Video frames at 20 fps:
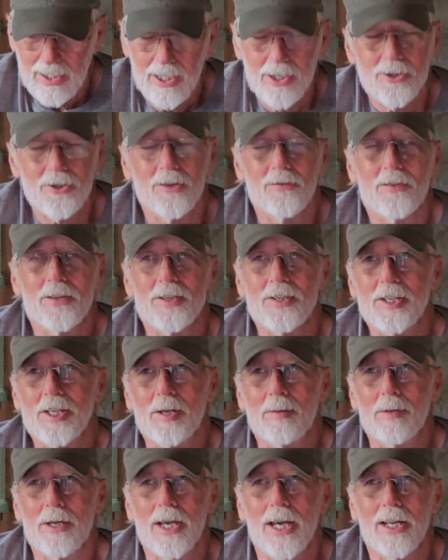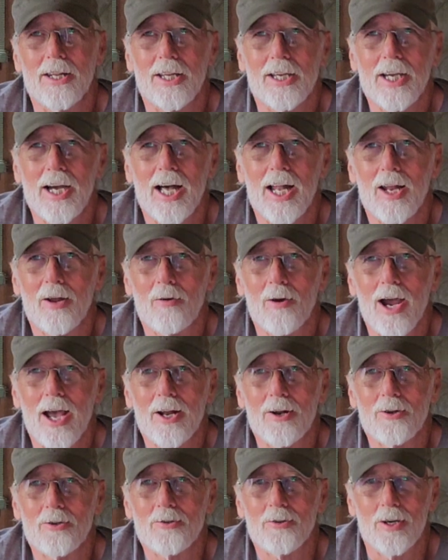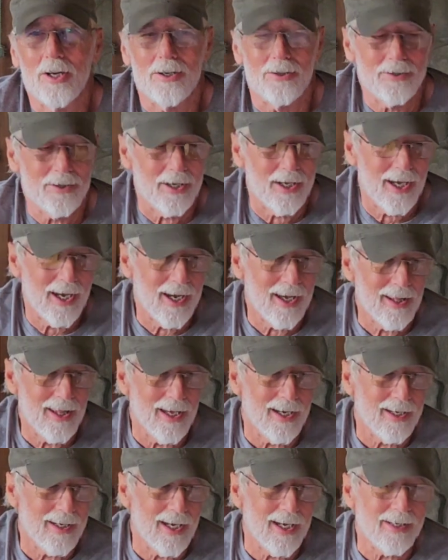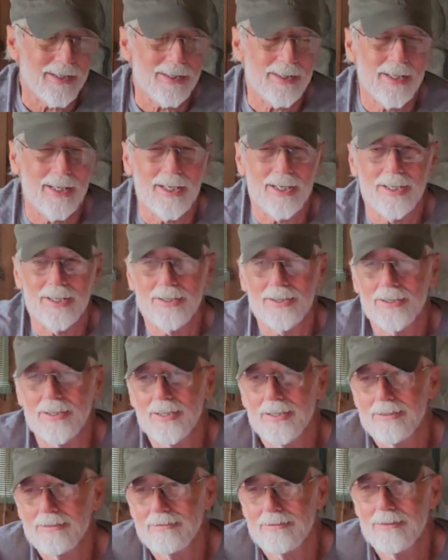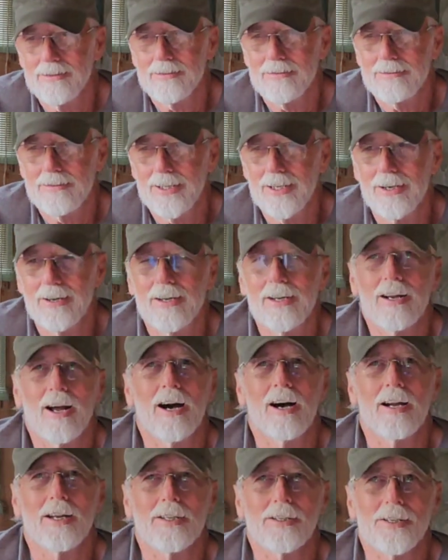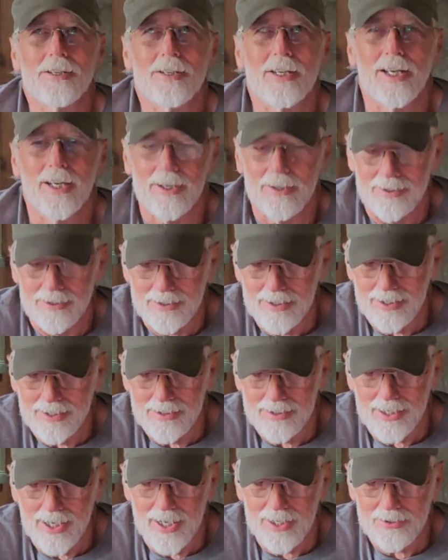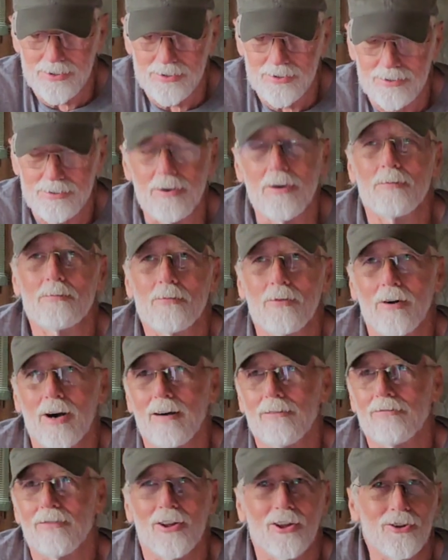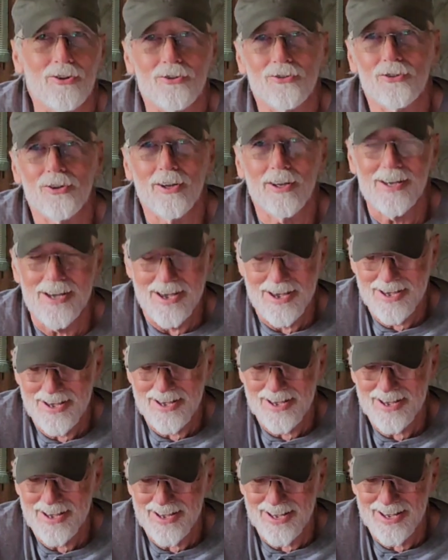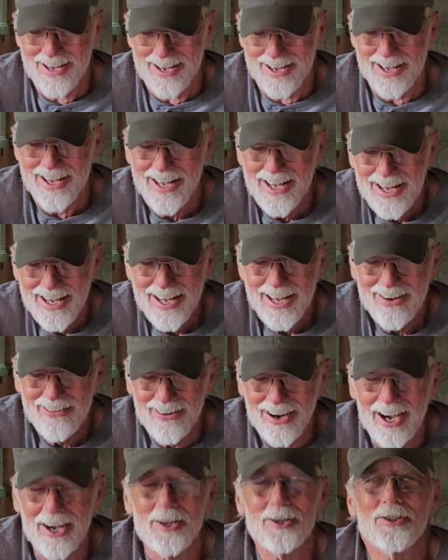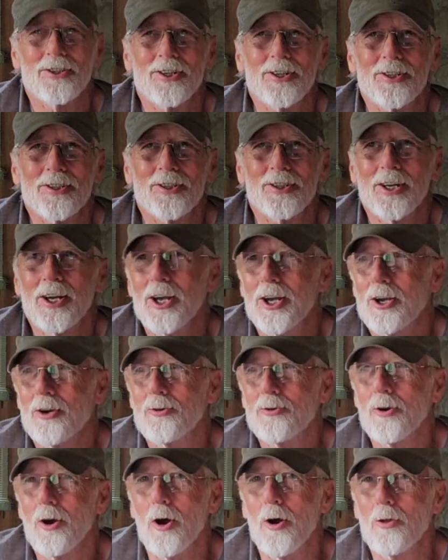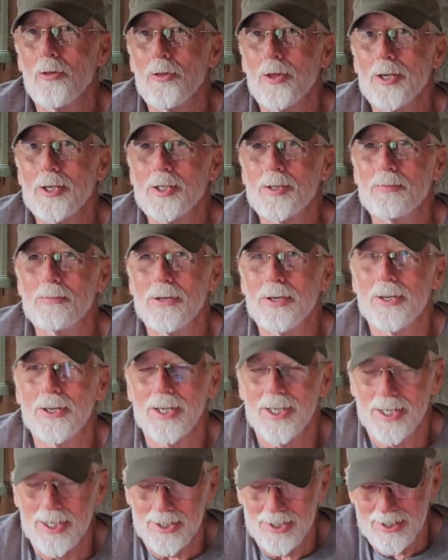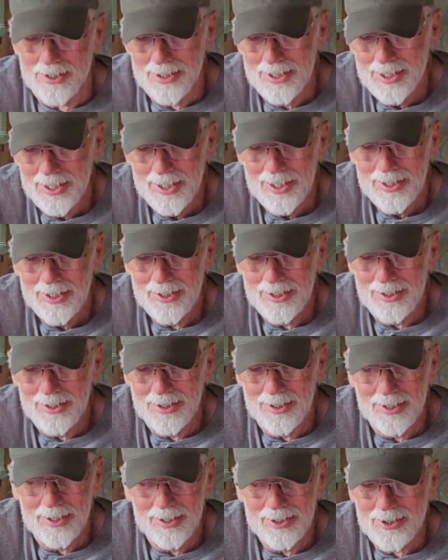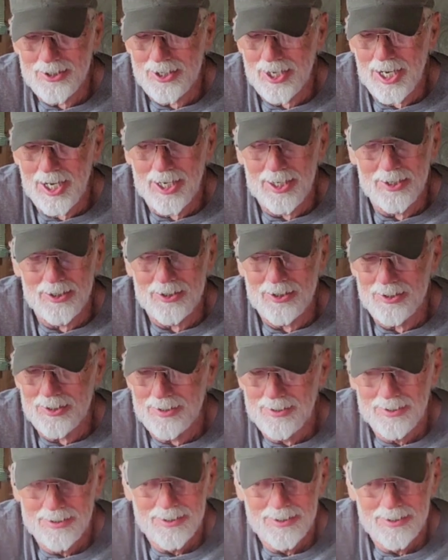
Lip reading: So if you see me on the Colorado Trail and say, hey, that guy said he carried honey stingers, he's got Stroopwaffles. Well, it's just growth, experience. You change